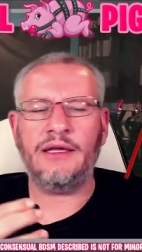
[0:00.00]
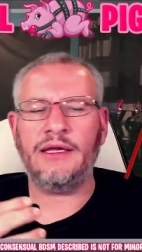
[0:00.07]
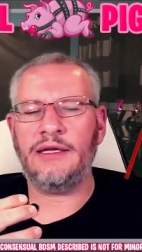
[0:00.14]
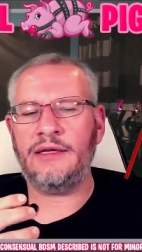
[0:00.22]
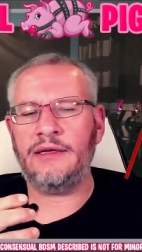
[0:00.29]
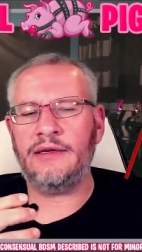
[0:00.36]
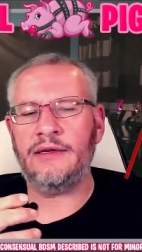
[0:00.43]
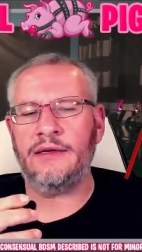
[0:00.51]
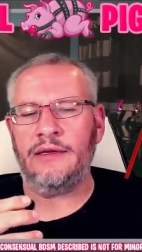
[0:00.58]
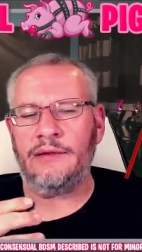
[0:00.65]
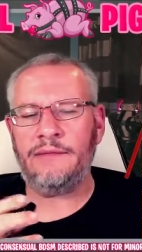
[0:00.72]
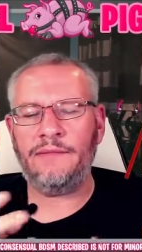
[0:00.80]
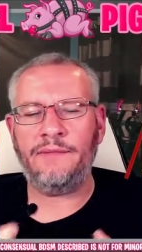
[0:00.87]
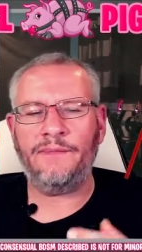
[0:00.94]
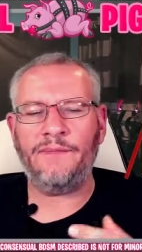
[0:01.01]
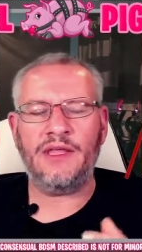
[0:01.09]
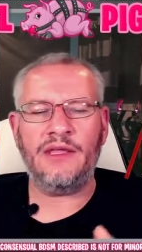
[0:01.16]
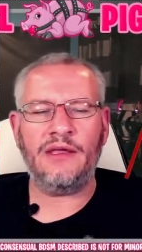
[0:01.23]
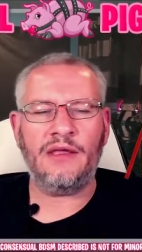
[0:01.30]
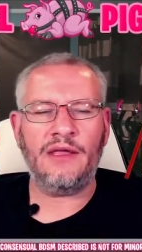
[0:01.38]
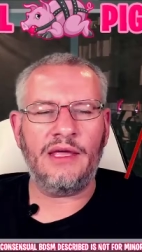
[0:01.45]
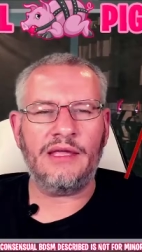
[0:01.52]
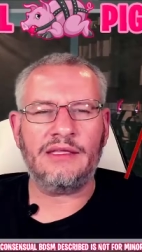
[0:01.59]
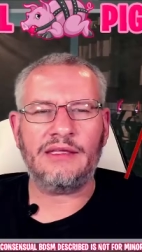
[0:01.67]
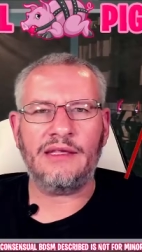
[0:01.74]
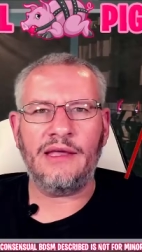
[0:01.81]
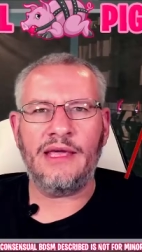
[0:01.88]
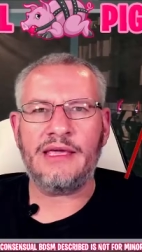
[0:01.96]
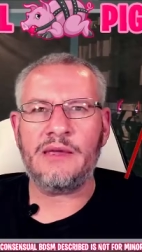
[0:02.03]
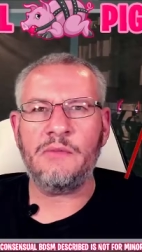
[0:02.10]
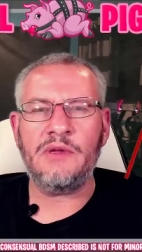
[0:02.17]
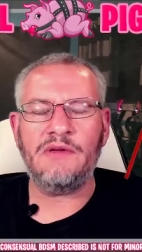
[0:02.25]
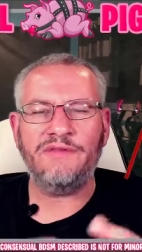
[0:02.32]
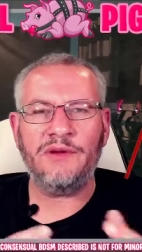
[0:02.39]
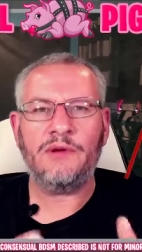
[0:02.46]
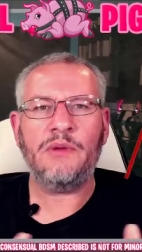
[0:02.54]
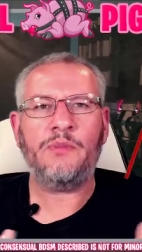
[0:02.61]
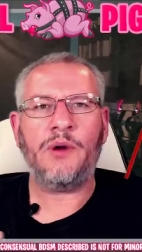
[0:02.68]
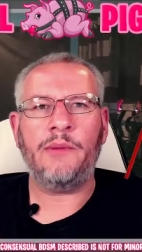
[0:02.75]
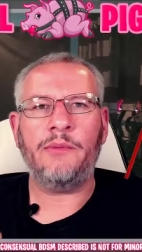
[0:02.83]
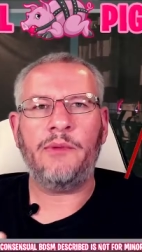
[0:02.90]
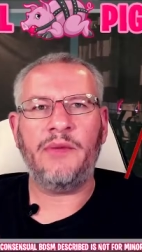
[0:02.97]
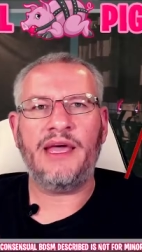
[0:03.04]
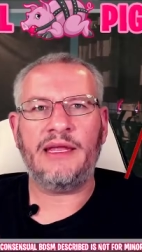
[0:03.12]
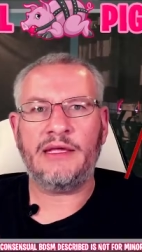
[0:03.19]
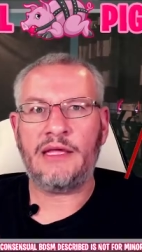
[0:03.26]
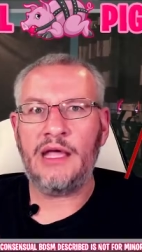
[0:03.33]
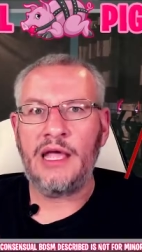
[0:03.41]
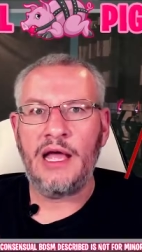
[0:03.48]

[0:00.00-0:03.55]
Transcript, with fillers: and it, it can be very problematic.